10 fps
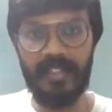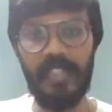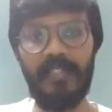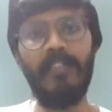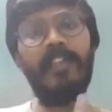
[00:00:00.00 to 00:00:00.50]

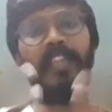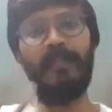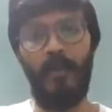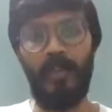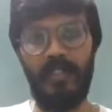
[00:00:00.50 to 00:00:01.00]
itself are very
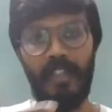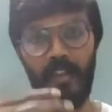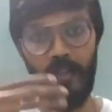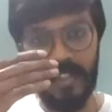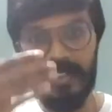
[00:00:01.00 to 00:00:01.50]
important.
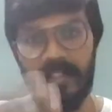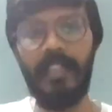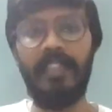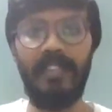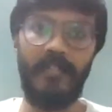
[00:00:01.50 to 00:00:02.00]
Questions
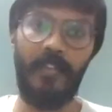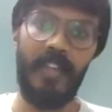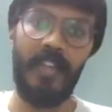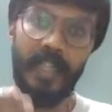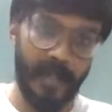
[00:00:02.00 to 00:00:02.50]
itself
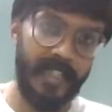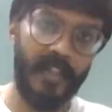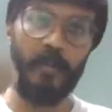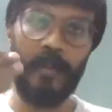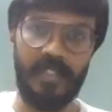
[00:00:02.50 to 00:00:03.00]
are A priority
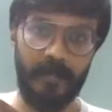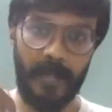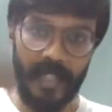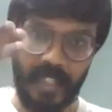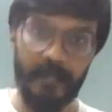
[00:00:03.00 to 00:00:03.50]
topics
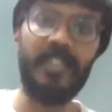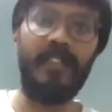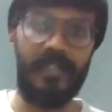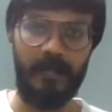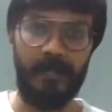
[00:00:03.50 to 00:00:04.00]
by
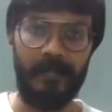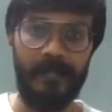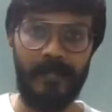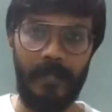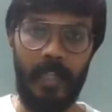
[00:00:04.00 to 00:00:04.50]
themselves.
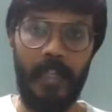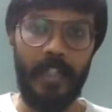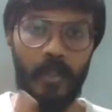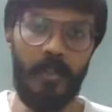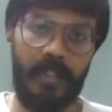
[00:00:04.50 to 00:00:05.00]

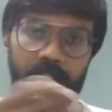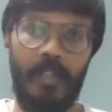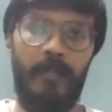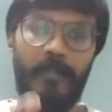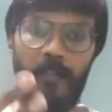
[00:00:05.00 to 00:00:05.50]
So this
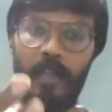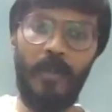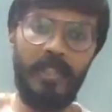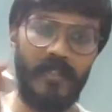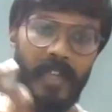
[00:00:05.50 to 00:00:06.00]
will be far
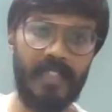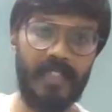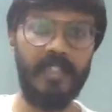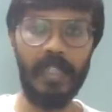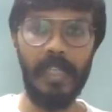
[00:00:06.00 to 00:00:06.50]
more
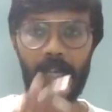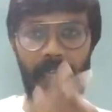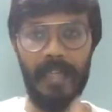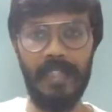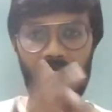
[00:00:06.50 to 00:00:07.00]
strategic
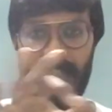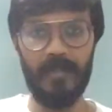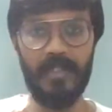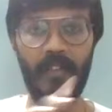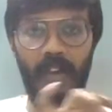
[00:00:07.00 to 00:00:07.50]
in
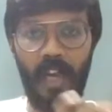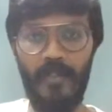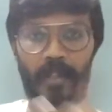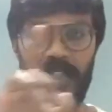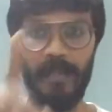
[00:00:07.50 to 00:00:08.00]
terms of
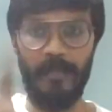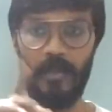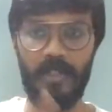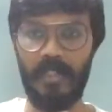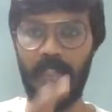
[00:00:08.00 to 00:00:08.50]
how you can
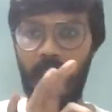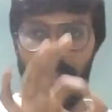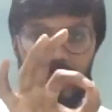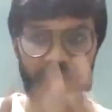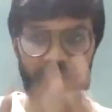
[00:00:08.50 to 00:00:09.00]
approach.
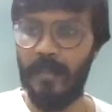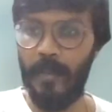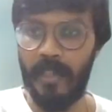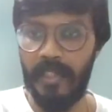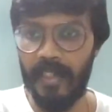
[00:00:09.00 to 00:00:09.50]
This is
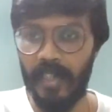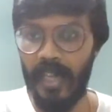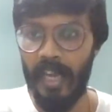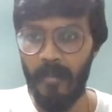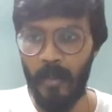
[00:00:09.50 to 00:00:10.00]
about your
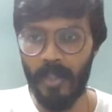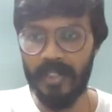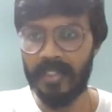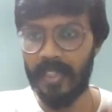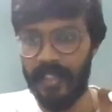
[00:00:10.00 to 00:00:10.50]

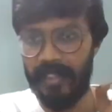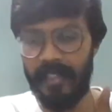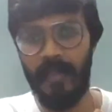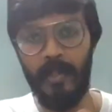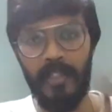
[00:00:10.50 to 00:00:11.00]
books. This
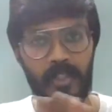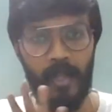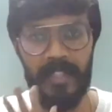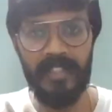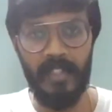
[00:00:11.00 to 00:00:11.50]
is about your
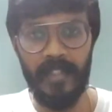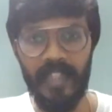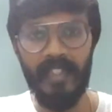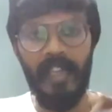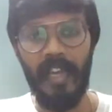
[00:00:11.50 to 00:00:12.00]
choice of
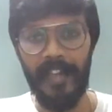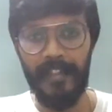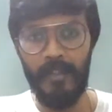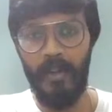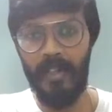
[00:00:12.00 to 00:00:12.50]
that,
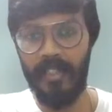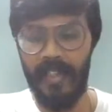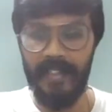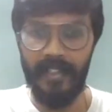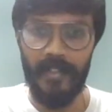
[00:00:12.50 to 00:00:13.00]
and do not
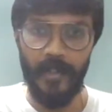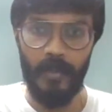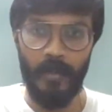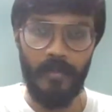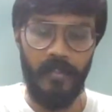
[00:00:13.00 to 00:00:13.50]

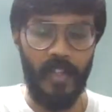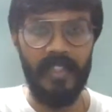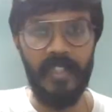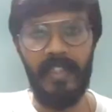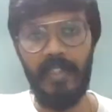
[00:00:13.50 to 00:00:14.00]
continue
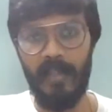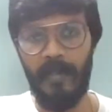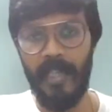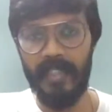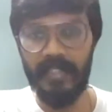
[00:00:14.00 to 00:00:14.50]
further
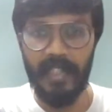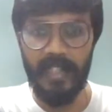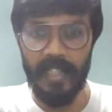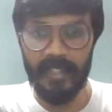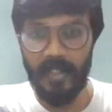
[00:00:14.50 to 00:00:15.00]
debates or
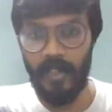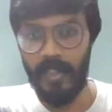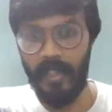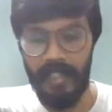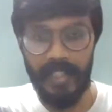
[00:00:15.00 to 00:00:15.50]
endless
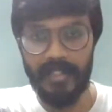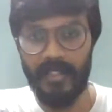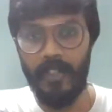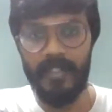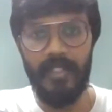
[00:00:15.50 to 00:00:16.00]

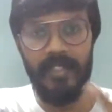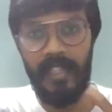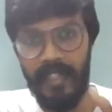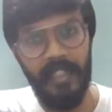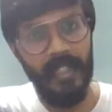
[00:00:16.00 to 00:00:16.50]
thoughts on
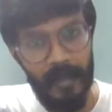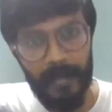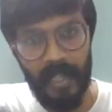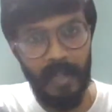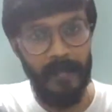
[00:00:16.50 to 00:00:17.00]
deciding.
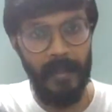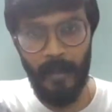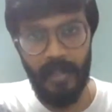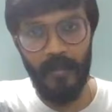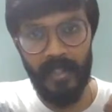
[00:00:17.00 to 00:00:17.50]
Pick up a
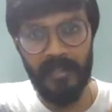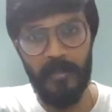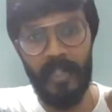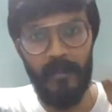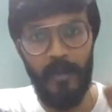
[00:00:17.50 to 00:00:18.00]
book. What is
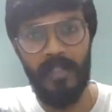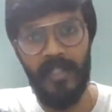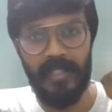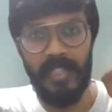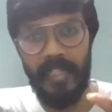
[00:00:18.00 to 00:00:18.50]
more
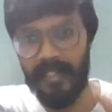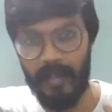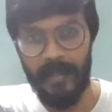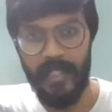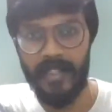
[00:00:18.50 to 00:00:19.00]
important is starting
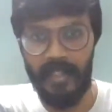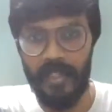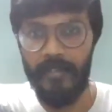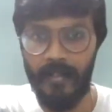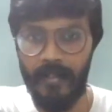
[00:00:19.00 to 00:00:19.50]
something
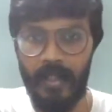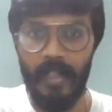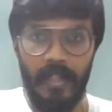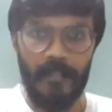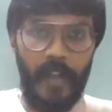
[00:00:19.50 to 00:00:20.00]
instead of
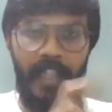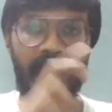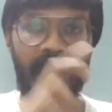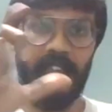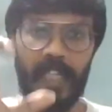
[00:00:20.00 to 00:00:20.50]

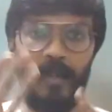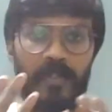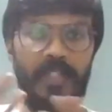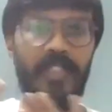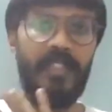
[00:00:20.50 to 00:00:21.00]
finding the right
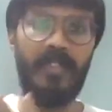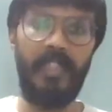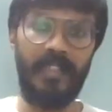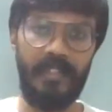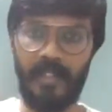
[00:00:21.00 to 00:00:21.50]
book which does
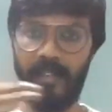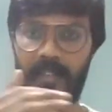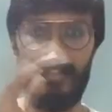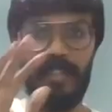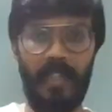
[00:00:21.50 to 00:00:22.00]
not exist.
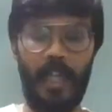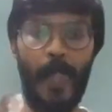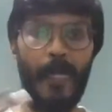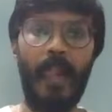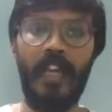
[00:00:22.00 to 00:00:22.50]
This is done.
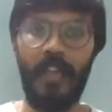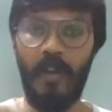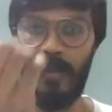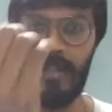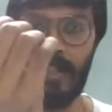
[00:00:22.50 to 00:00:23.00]

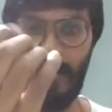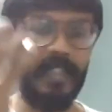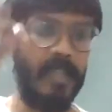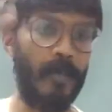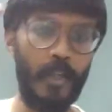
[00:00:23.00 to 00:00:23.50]
Now
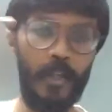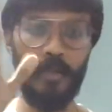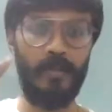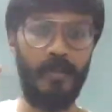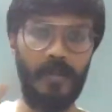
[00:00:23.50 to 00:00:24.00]
talking about you,